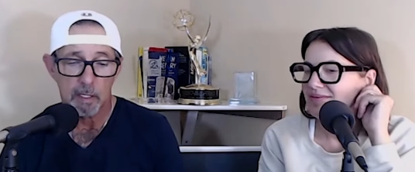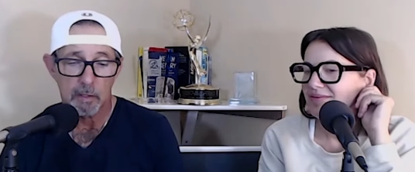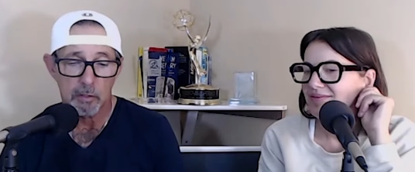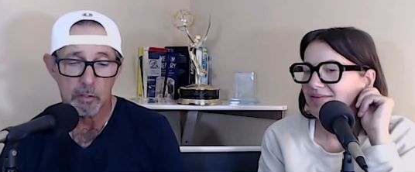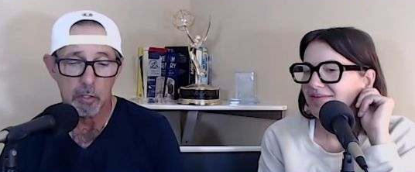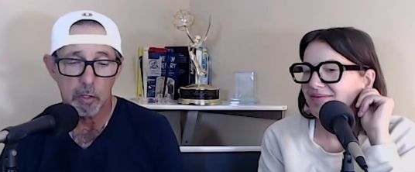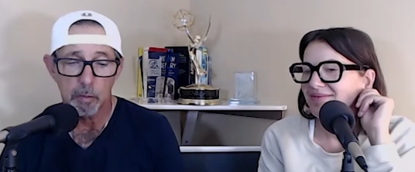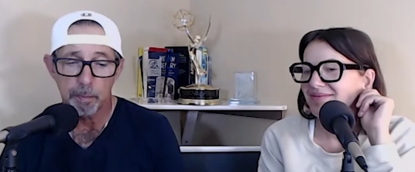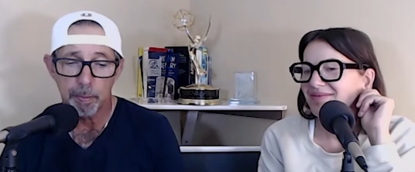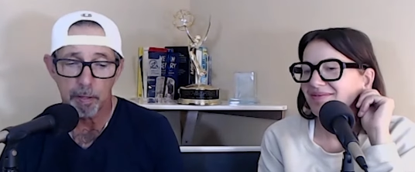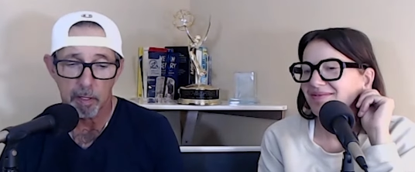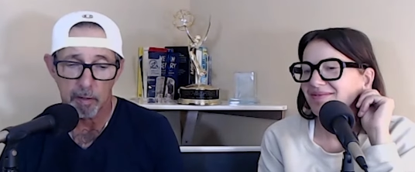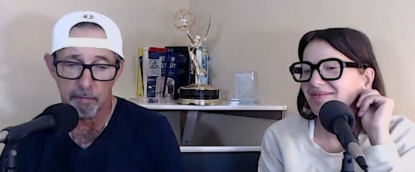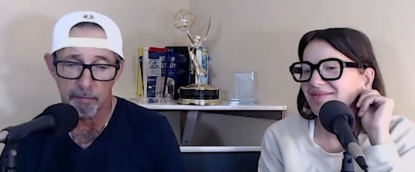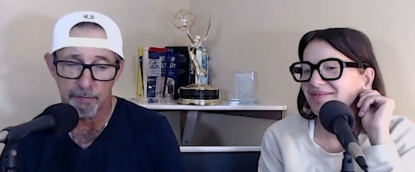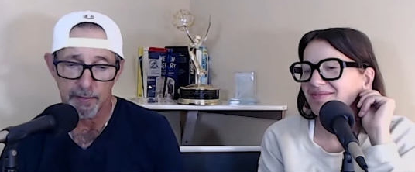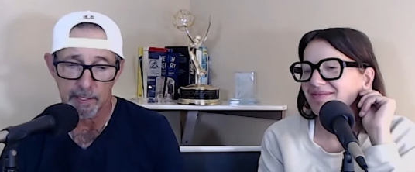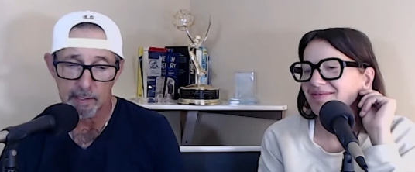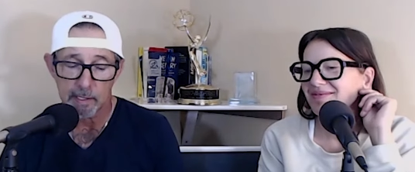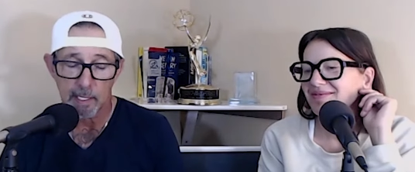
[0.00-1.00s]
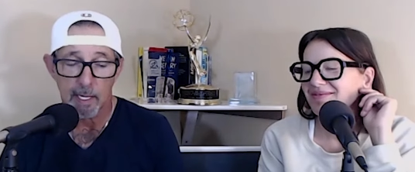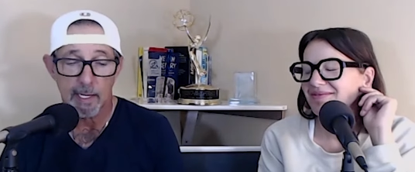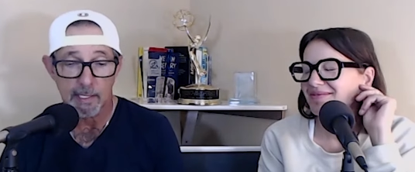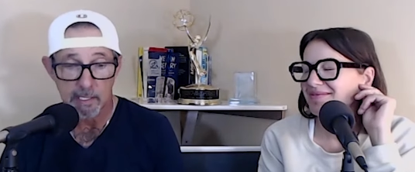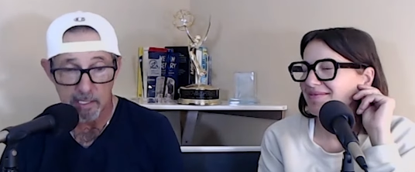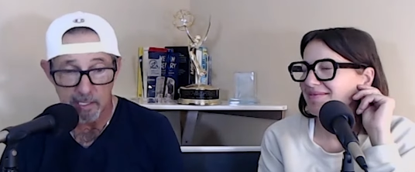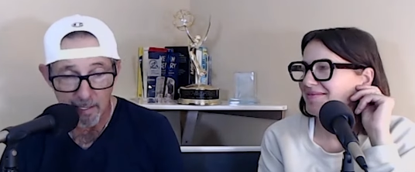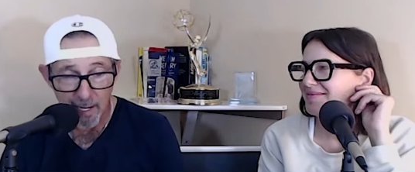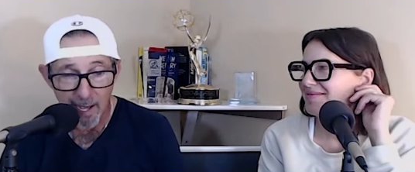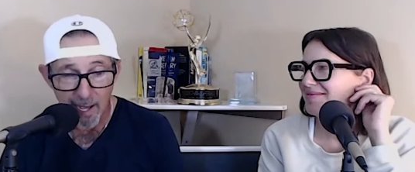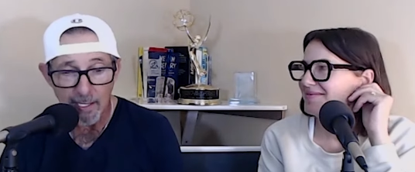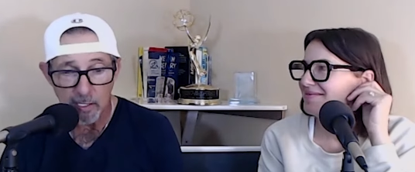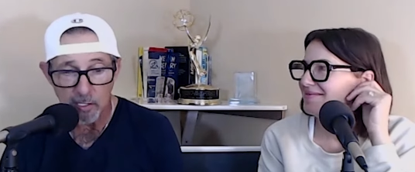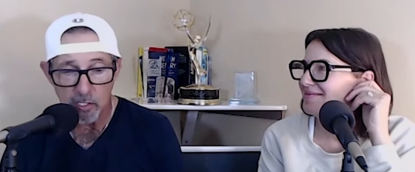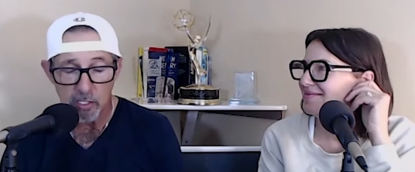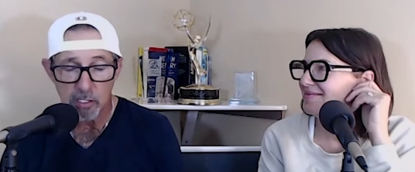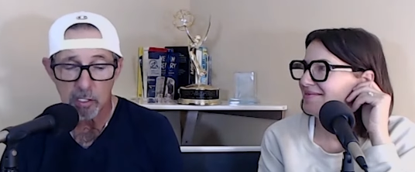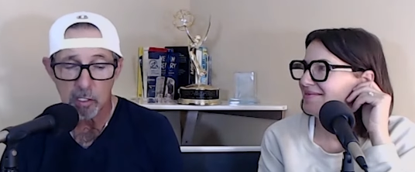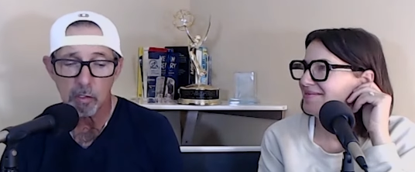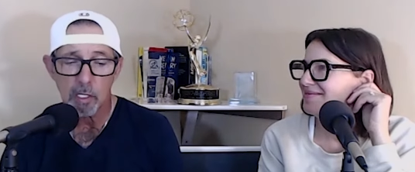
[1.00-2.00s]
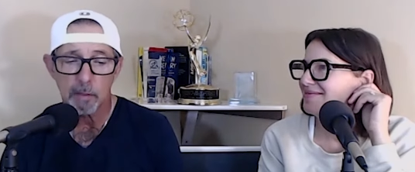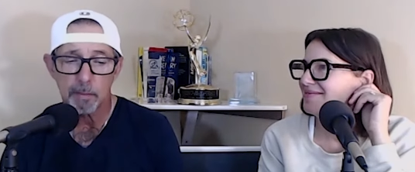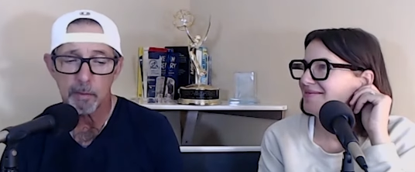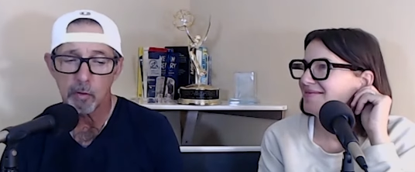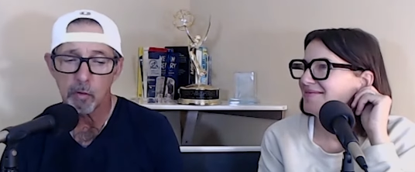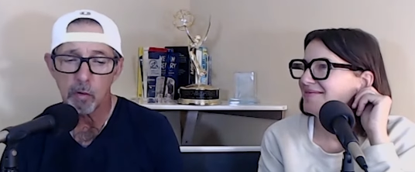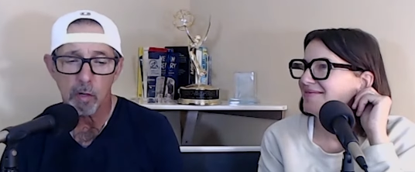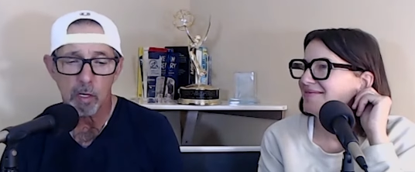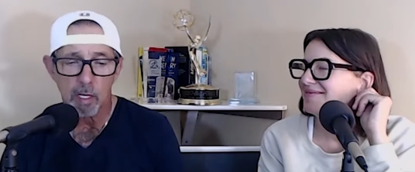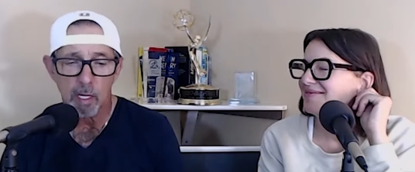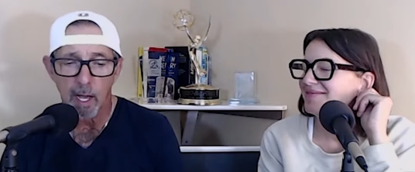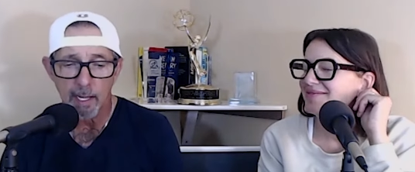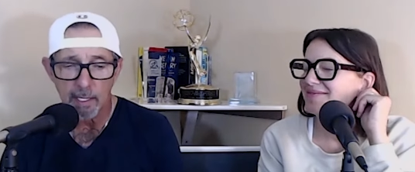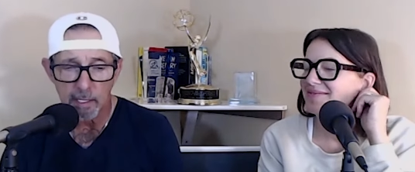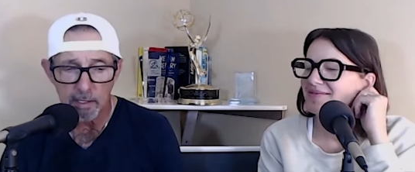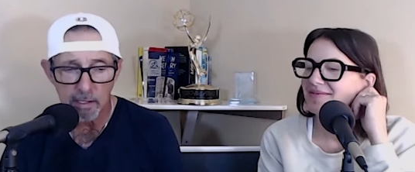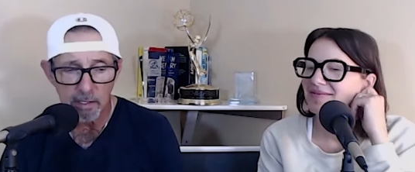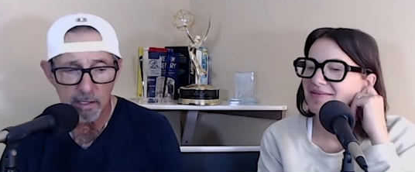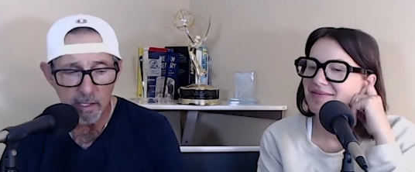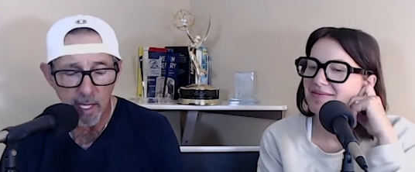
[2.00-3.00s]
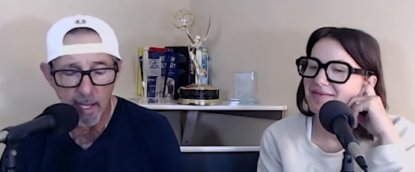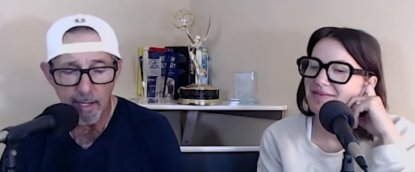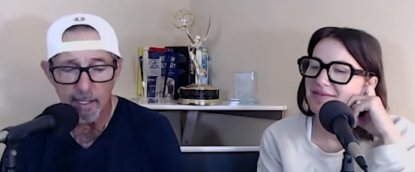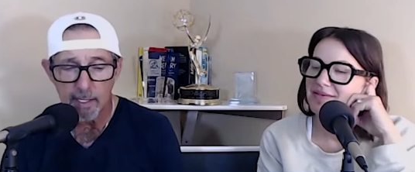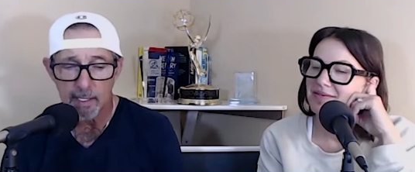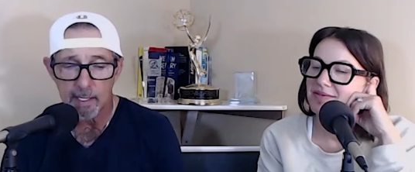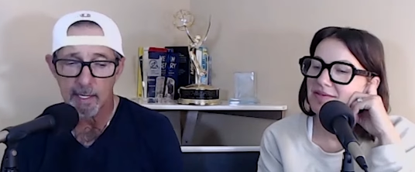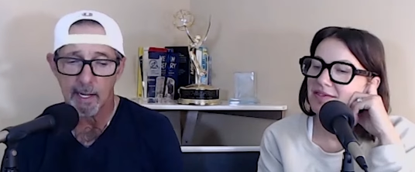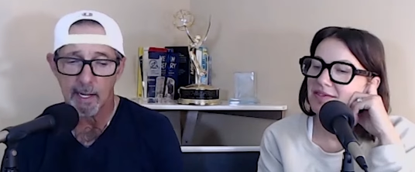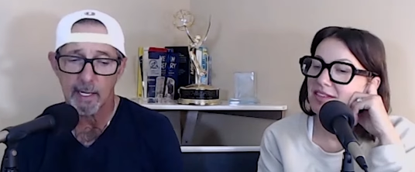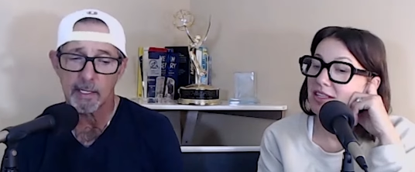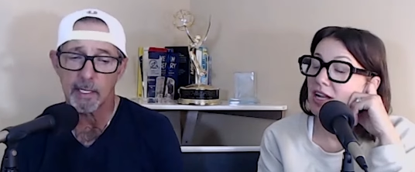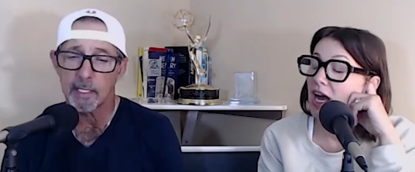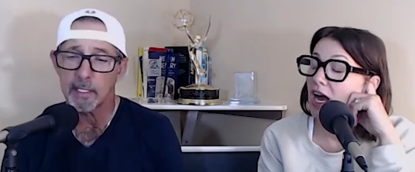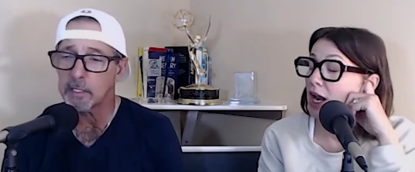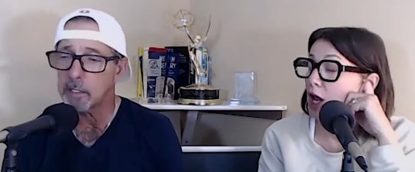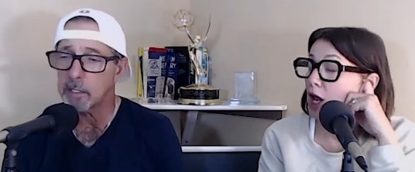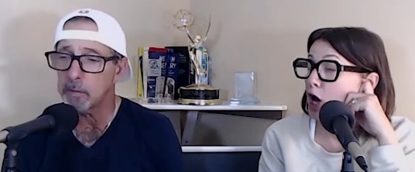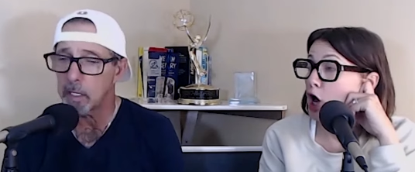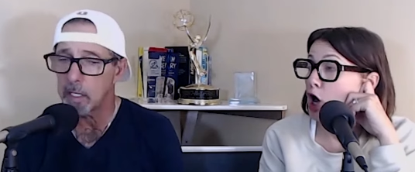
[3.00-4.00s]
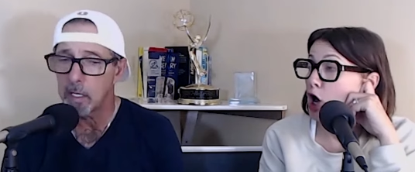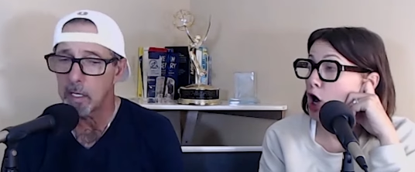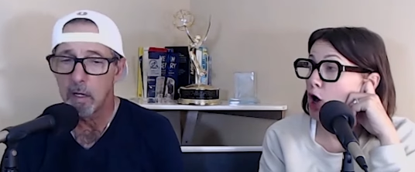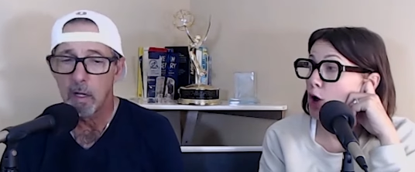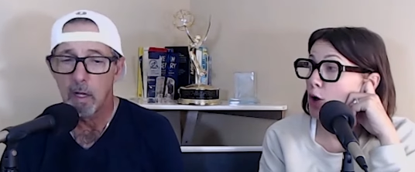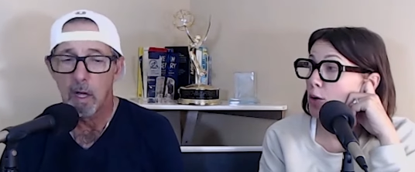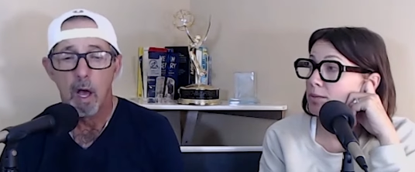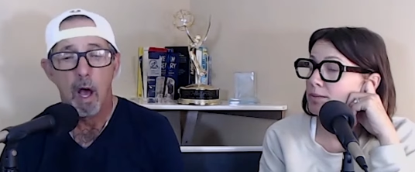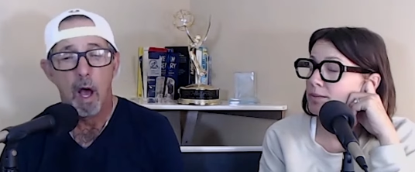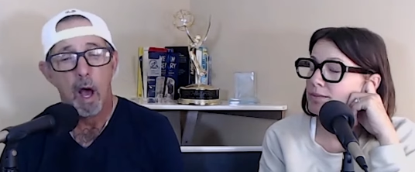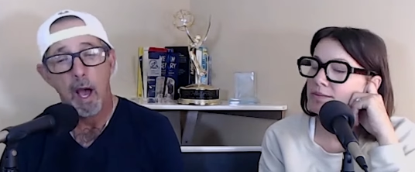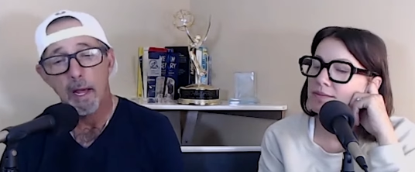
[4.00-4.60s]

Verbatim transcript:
Speaker 1: too perfect. It's nice. Don't get me wrong. I like it. I it's liked not a home.